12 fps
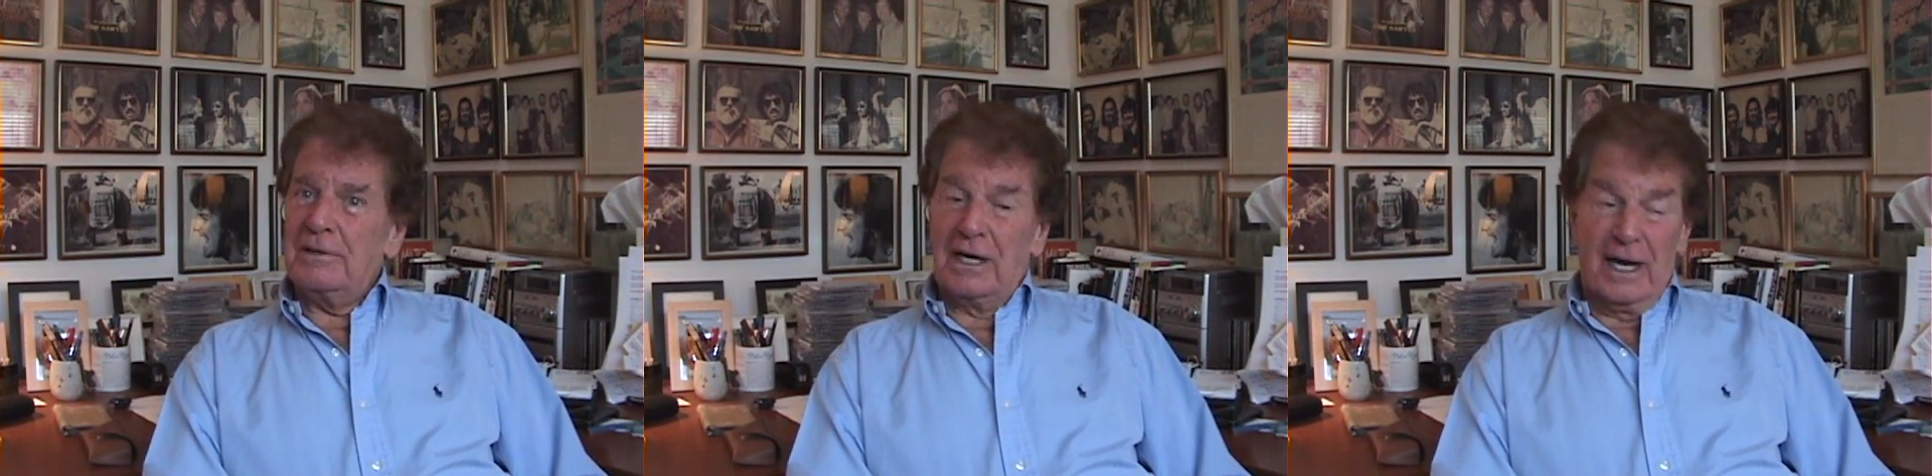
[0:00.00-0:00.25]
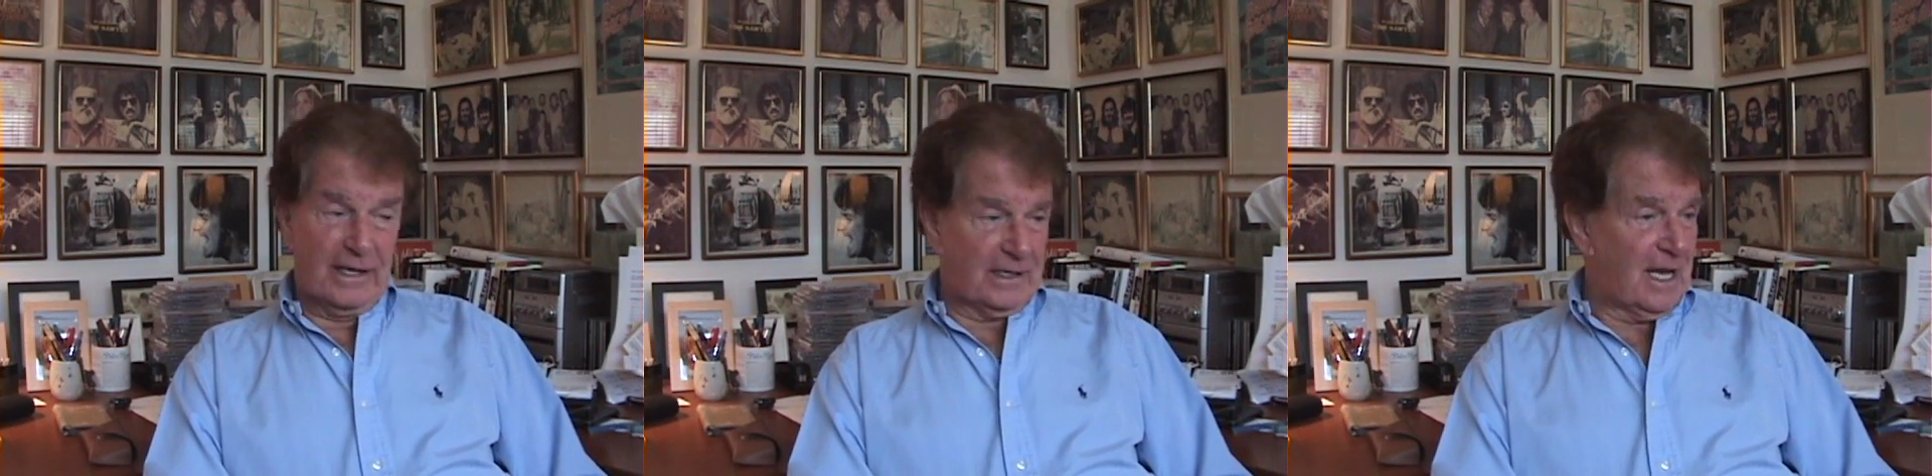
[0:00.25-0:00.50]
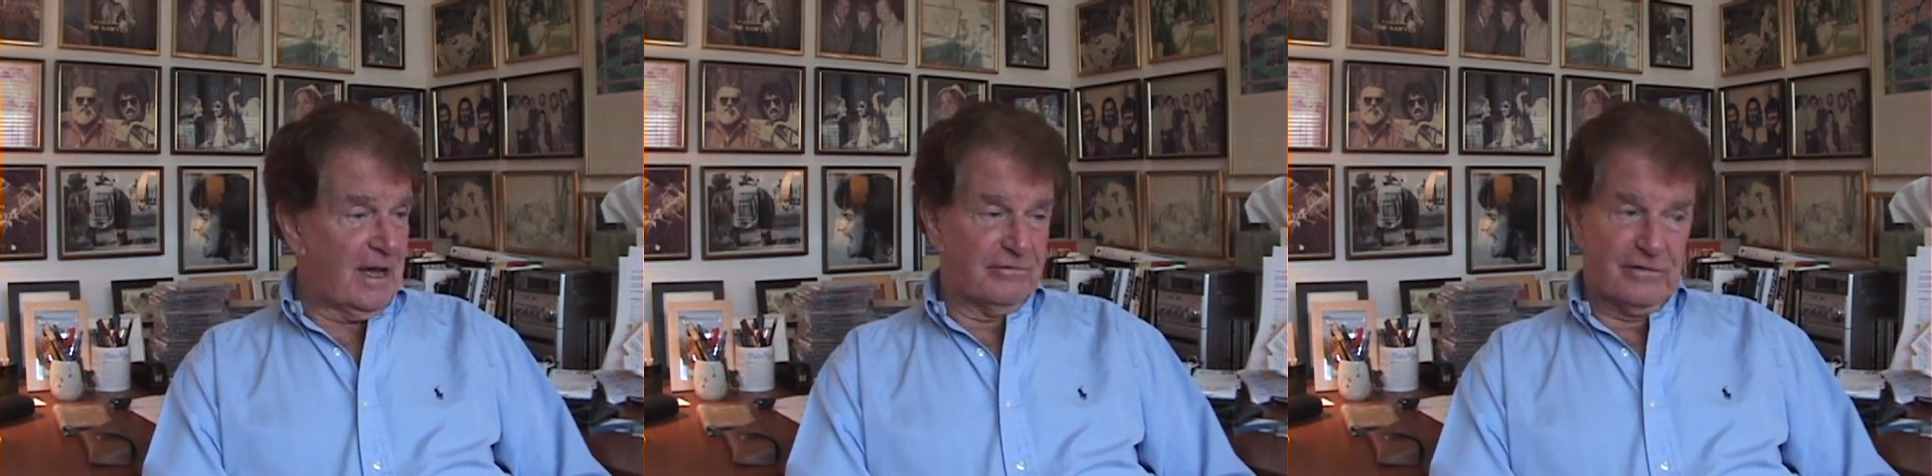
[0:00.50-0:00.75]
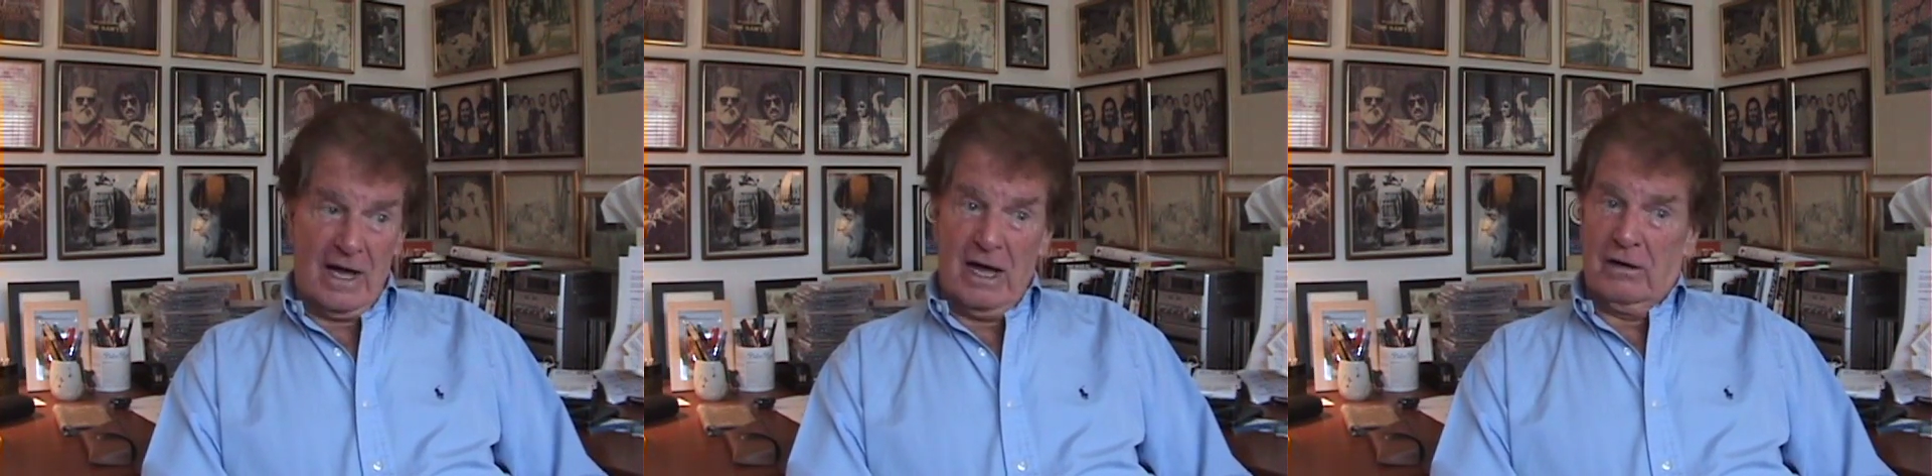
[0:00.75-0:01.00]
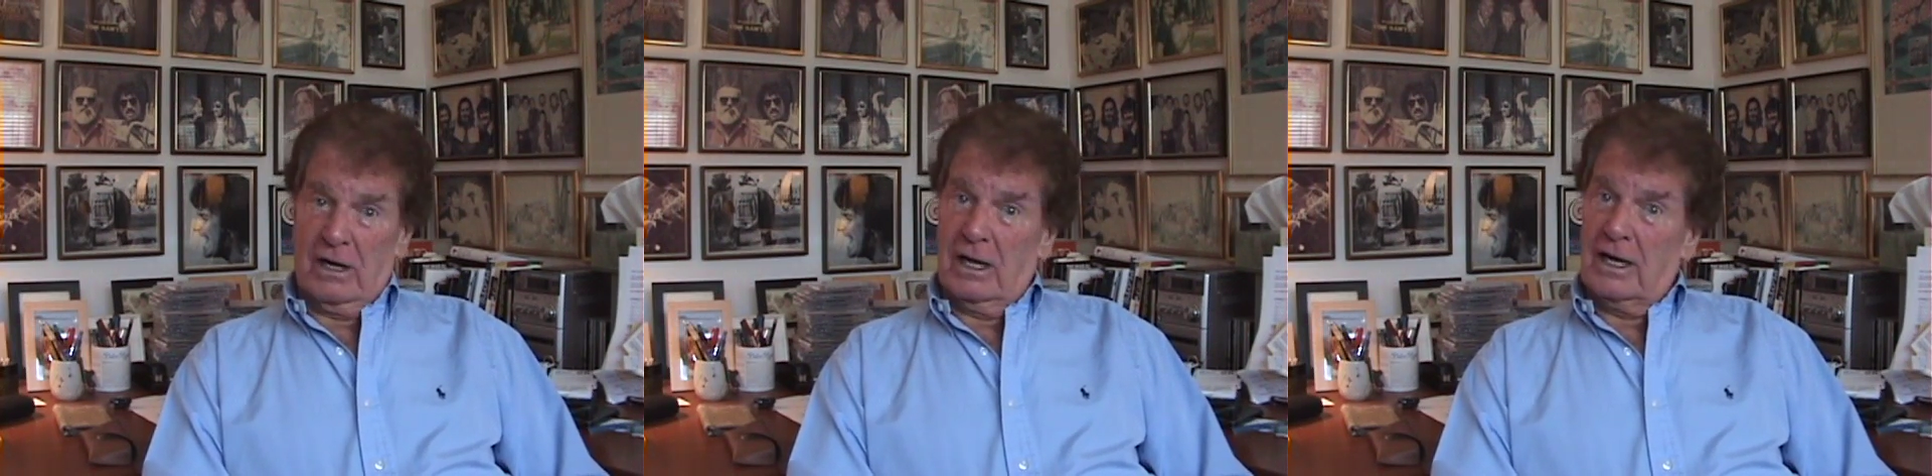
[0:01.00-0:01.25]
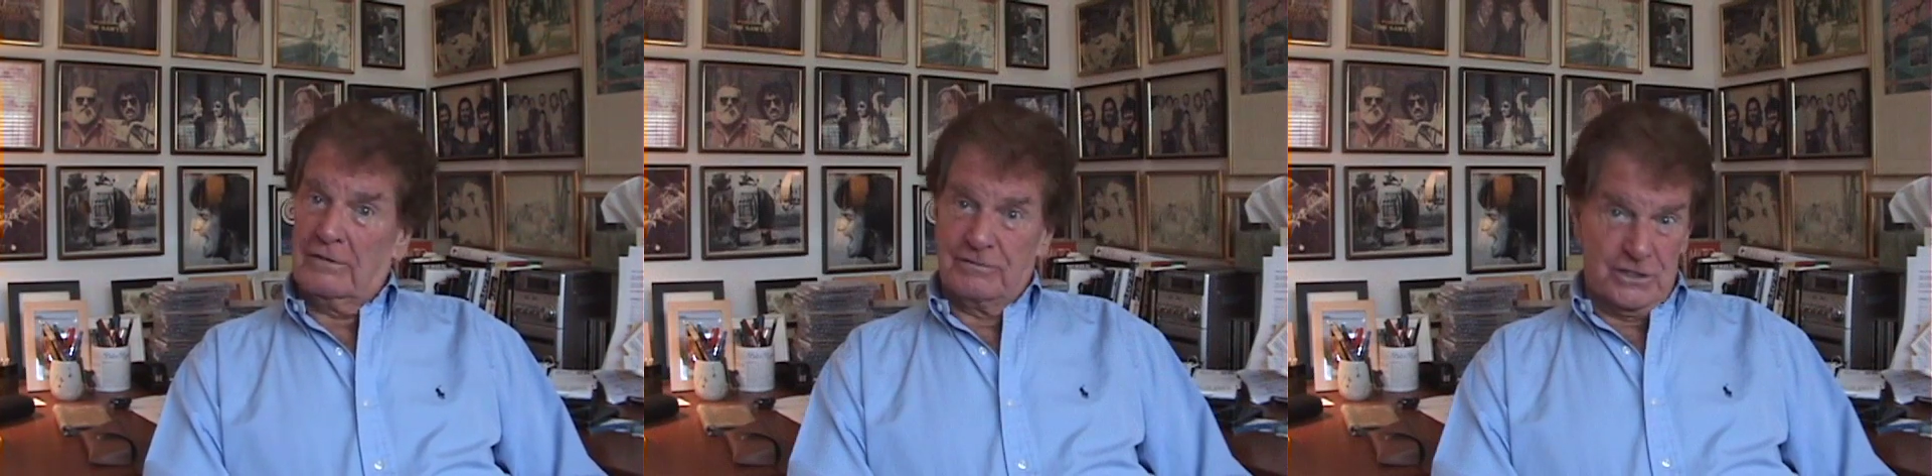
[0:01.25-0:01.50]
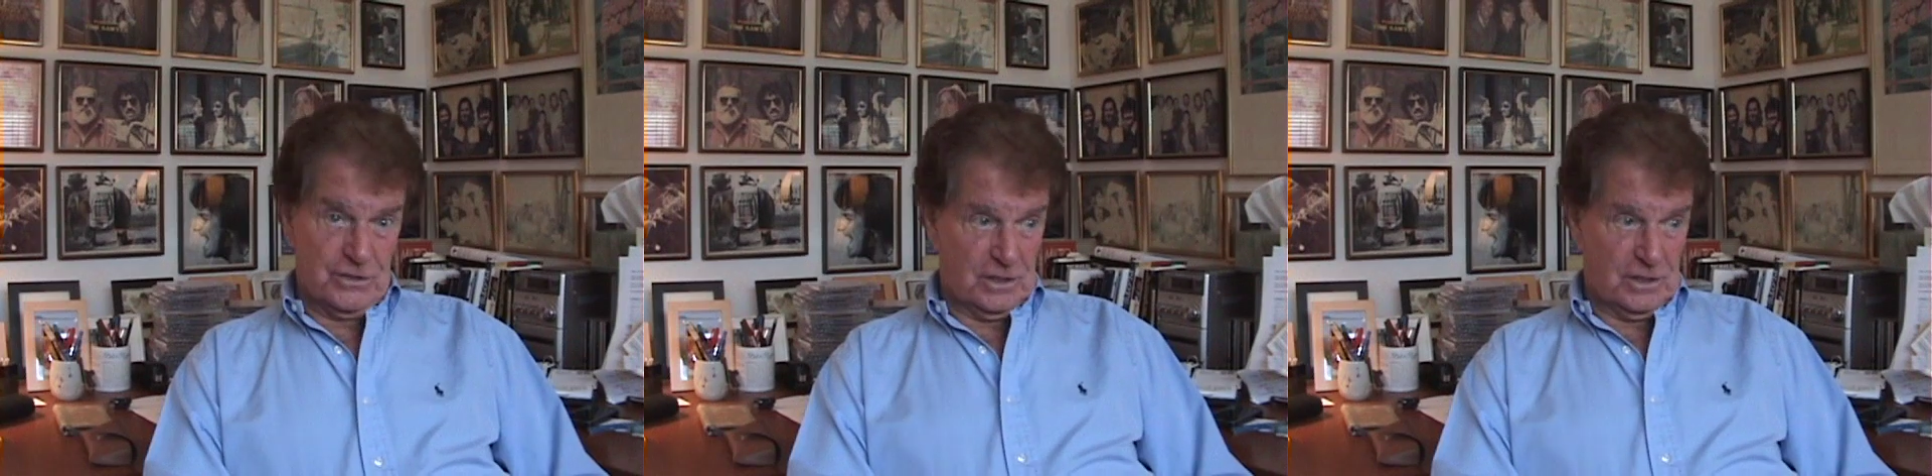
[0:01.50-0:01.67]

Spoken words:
and I gave out a lot of